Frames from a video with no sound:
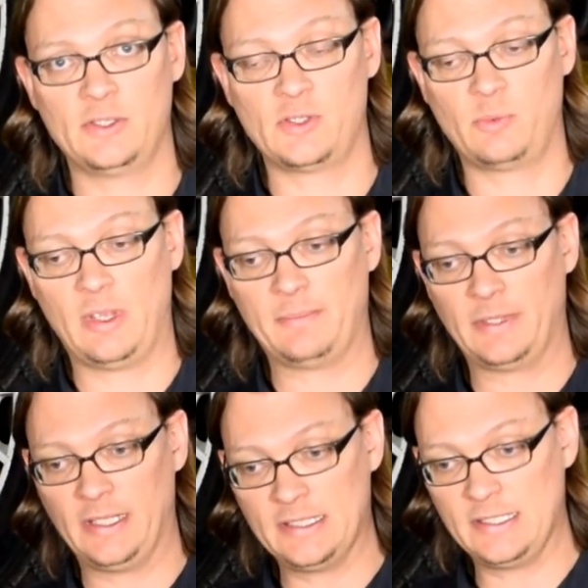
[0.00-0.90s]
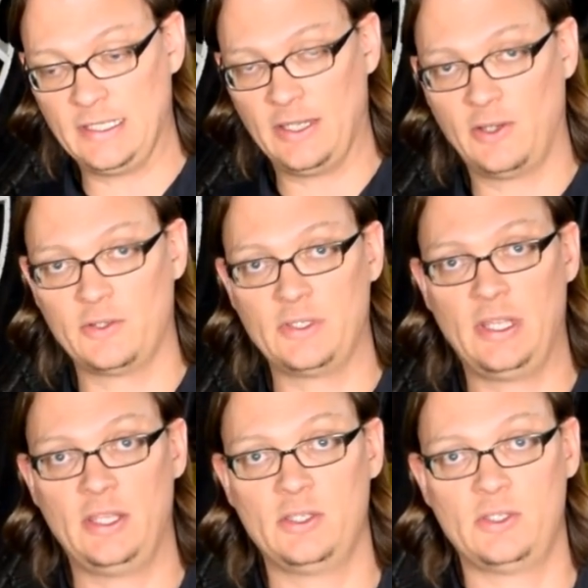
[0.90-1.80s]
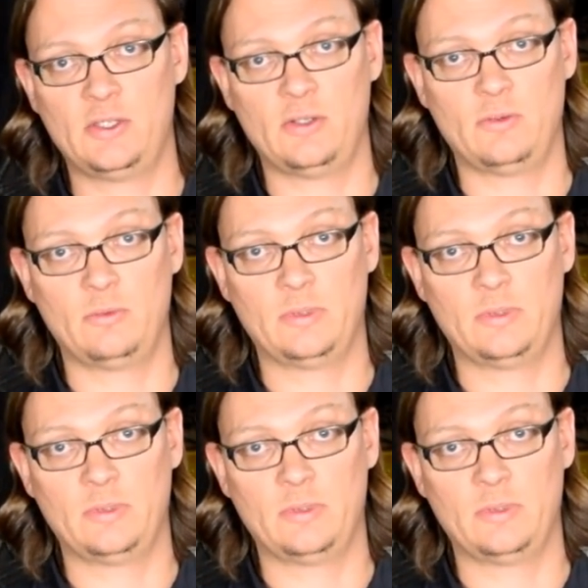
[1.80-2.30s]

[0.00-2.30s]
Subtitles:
to swap the legacy gears into